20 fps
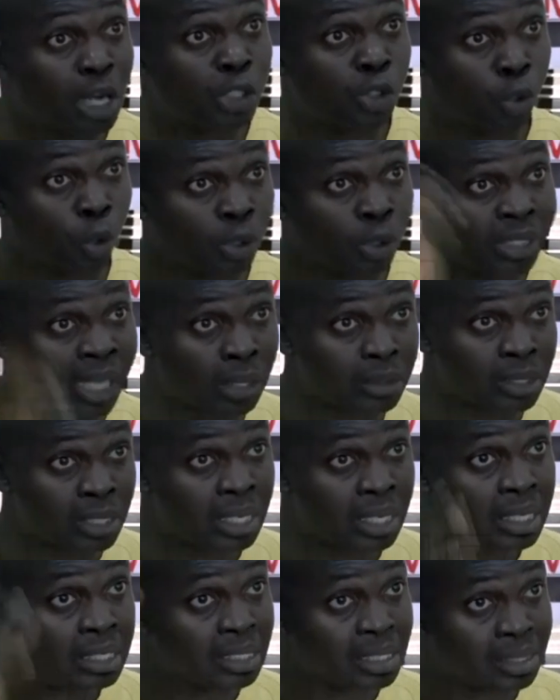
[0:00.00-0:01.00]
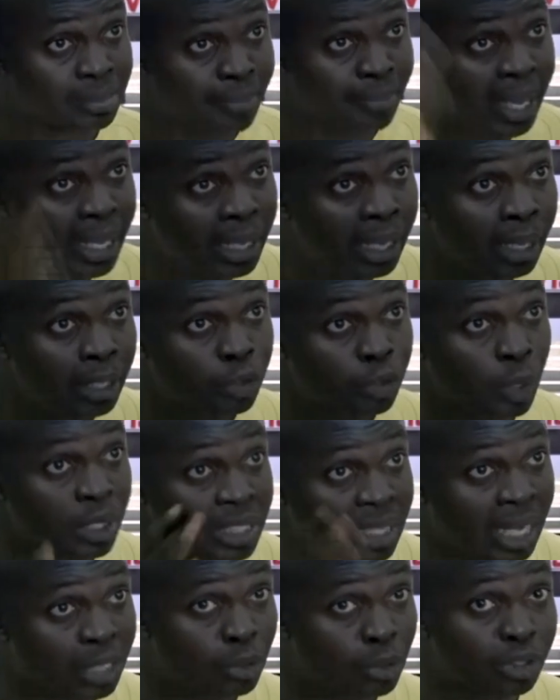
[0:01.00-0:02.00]
has rolled out since May
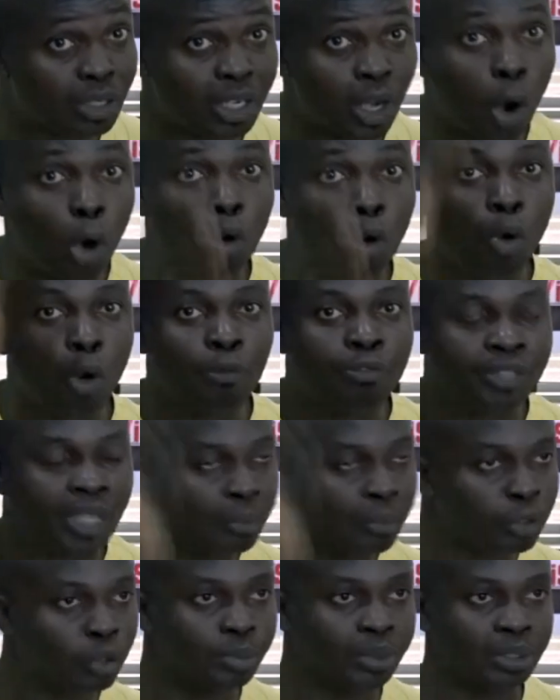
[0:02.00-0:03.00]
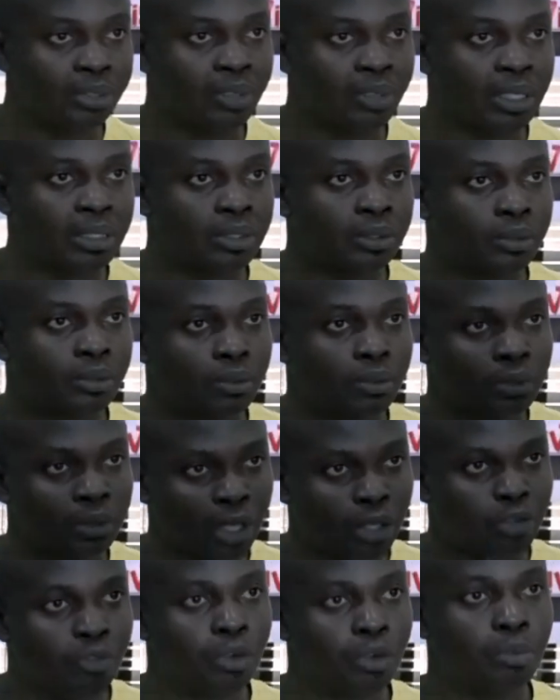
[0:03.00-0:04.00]
2023, all of them should be reversed.
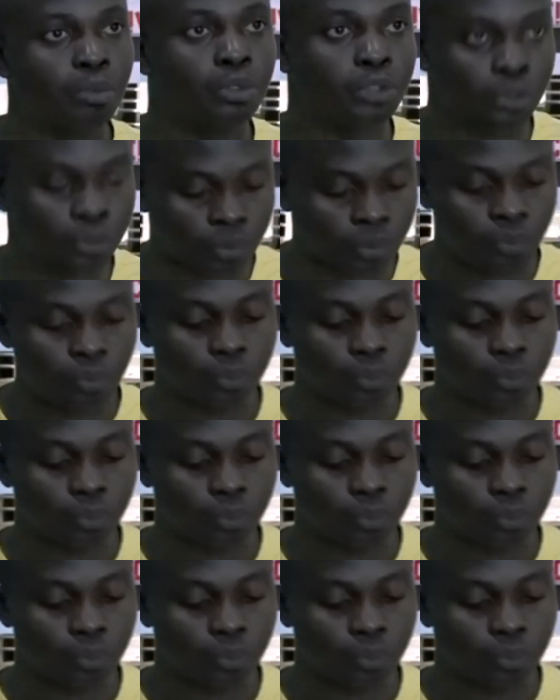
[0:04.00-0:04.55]
Thank you very much.